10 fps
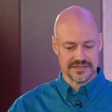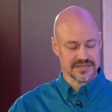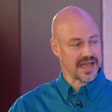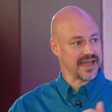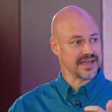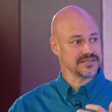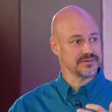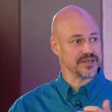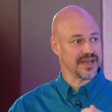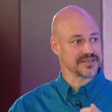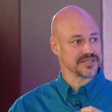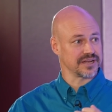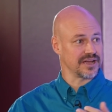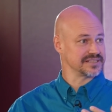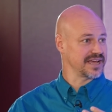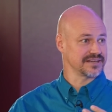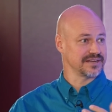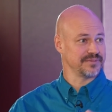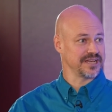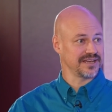Scott Hanselman actually
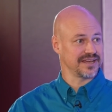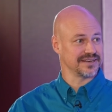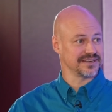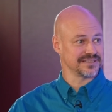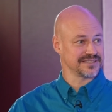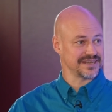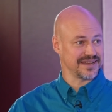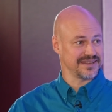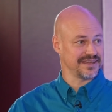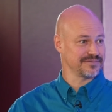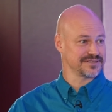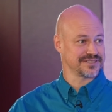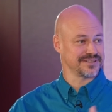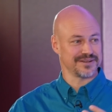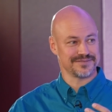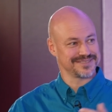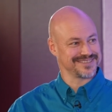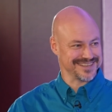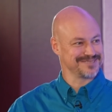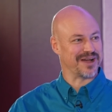contacted me and said there
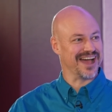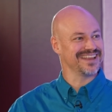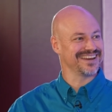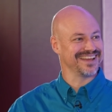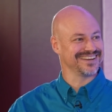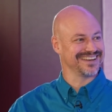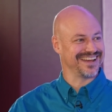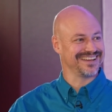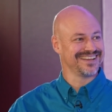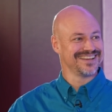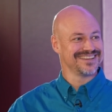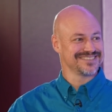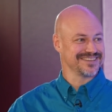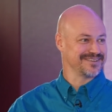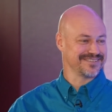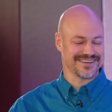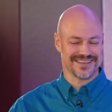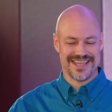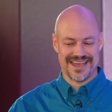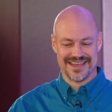was a spot. And so
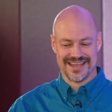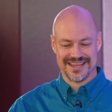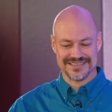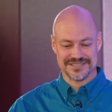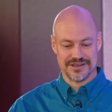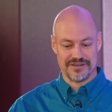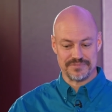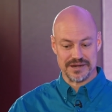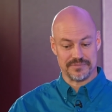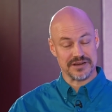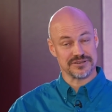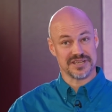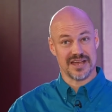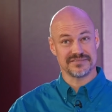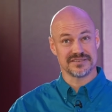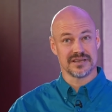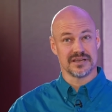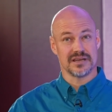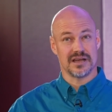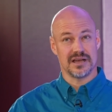I've been at Microsoft
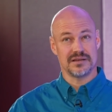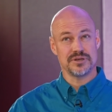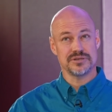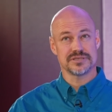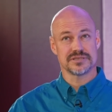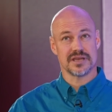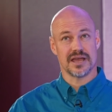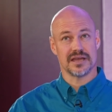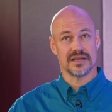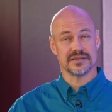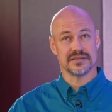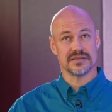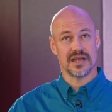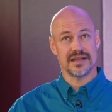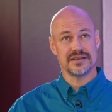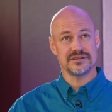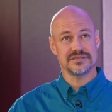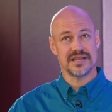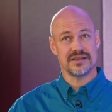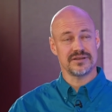almost 9
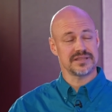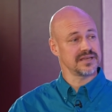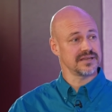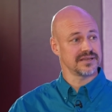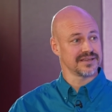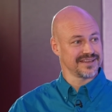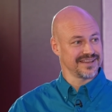years now, I think.